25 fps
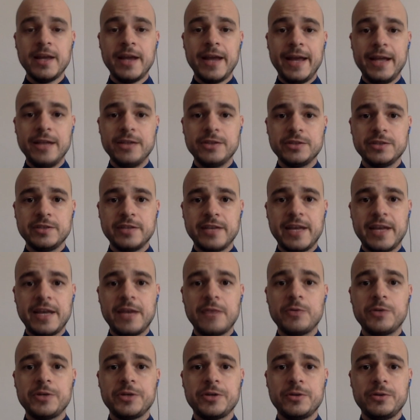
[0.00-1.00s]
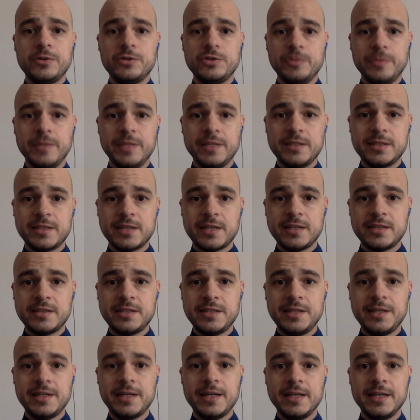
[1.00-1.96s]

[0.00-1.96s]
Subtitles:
and today we're going to be discussing